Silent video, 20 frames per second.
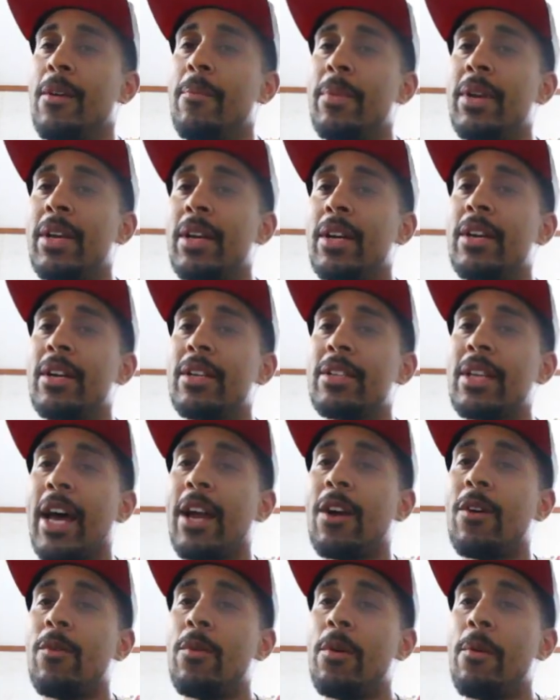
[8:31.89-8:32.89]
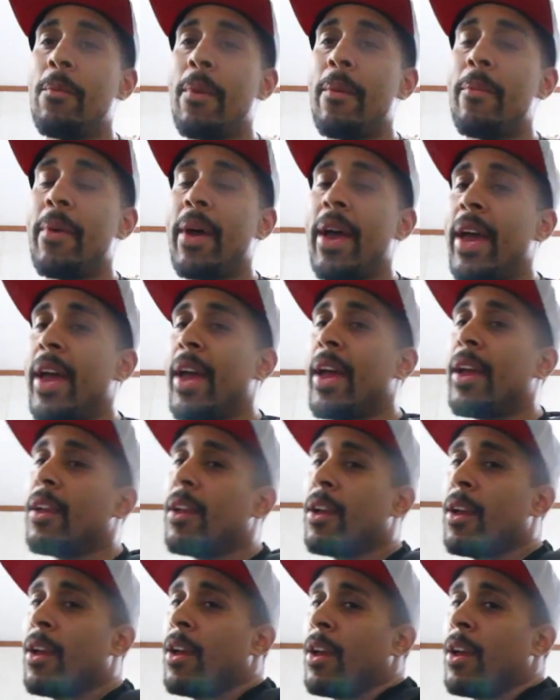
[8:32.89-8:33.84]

because I don't want my bag